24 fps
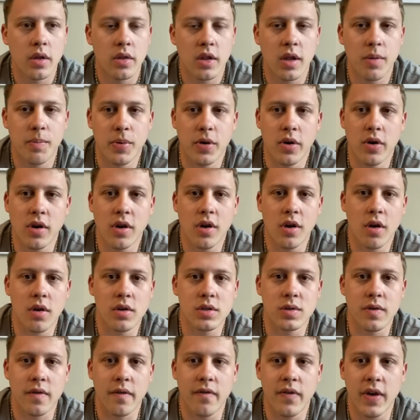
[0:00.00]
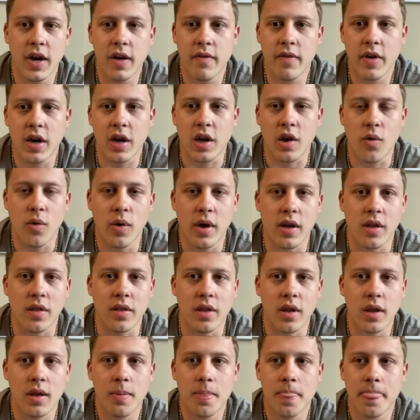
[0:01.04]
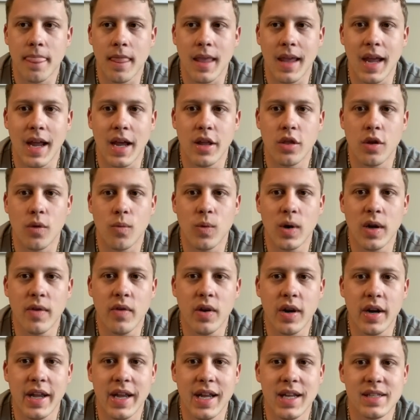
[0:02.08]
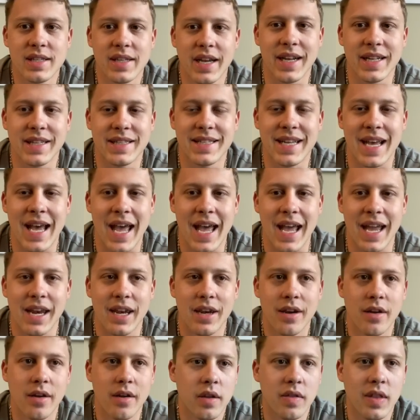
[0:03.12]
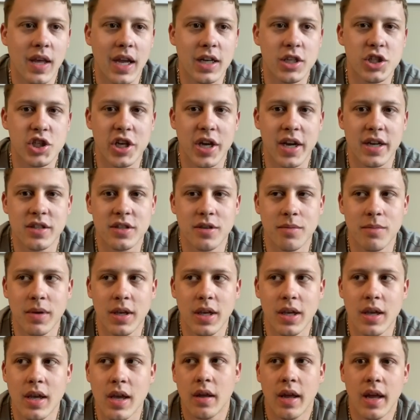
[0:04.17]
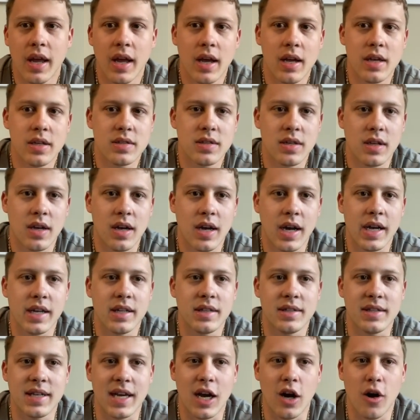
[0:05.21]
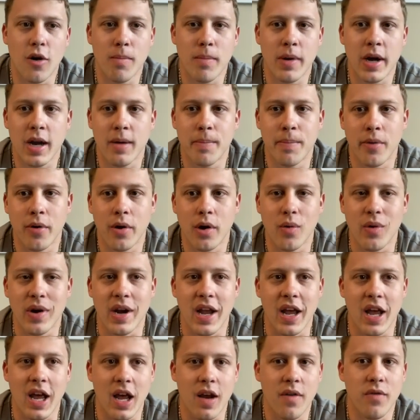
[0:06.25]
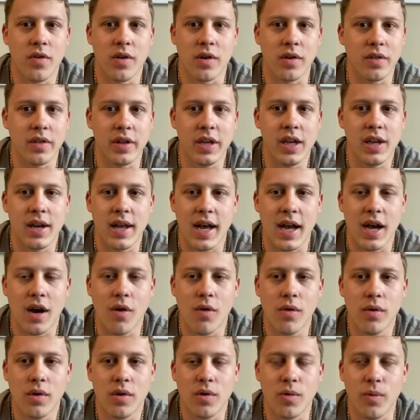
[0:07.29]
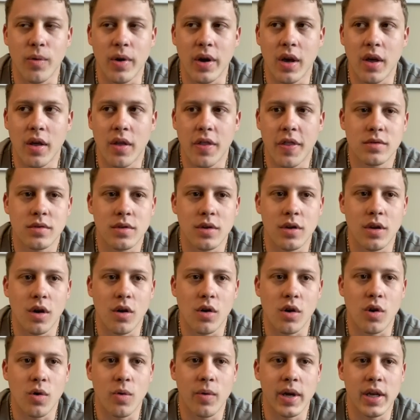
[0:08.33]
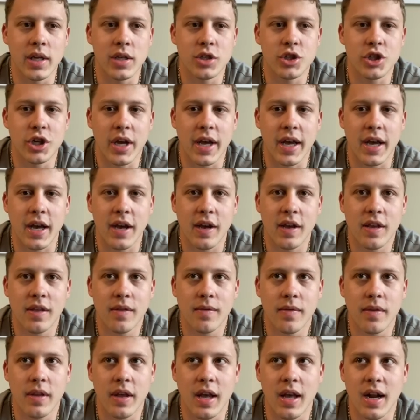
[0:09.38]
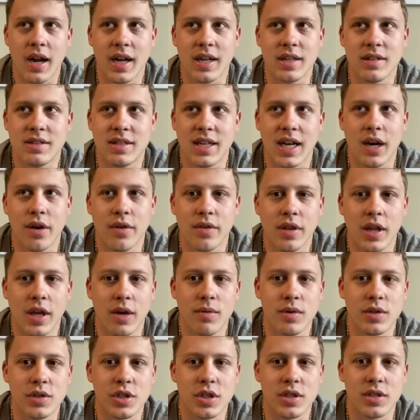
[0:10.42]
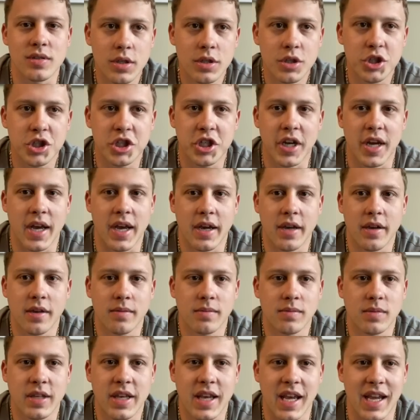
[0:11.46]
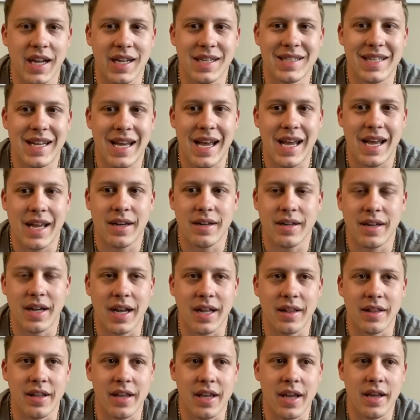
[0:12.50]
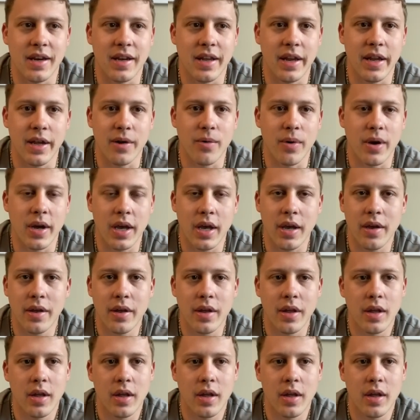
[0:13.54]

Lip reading: The opponent calls very, very quickly, and the river is a 10. They check to me, as I doubt my opponent would ever lead out with, queen jack, and I doubt they would just check king 10 at the end anyway.